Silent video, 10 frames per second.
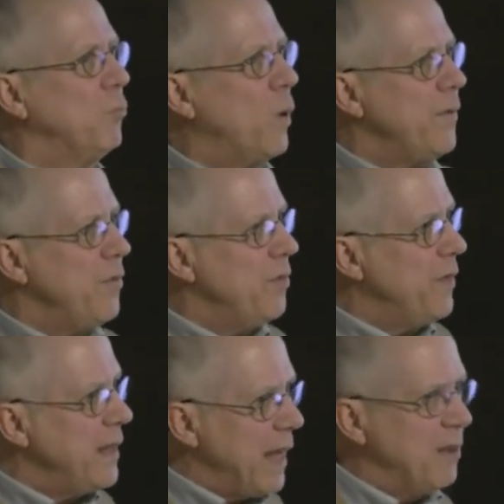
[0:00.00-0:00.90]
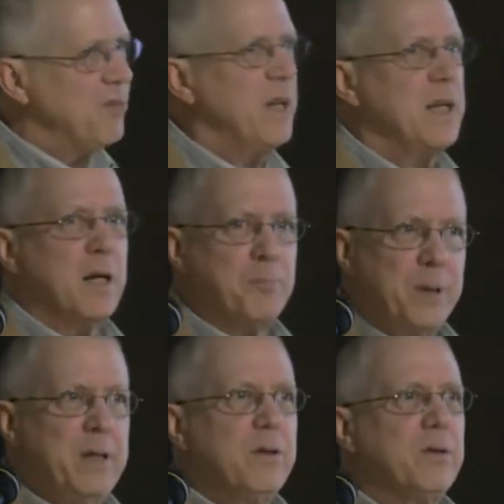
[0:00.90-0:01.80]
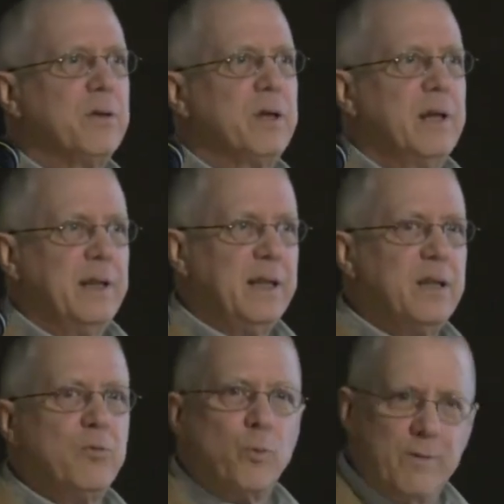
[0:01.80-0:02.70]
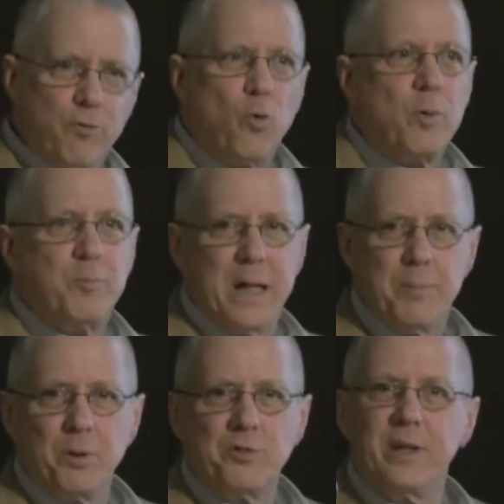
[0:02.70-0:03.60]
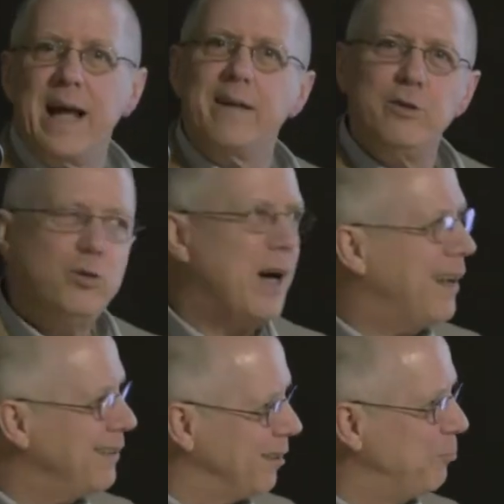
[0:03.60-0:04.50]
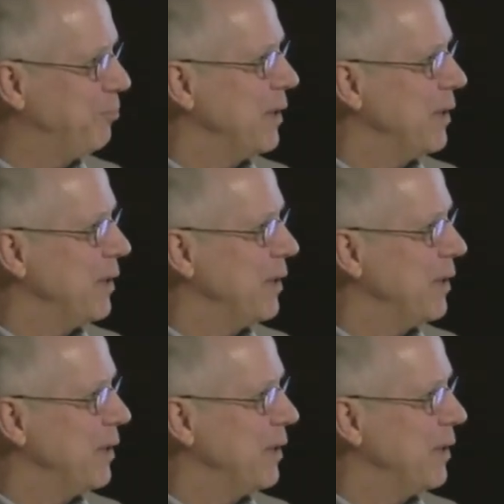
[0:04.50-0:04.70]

when the essay appeared in Reform Papers, it had a new title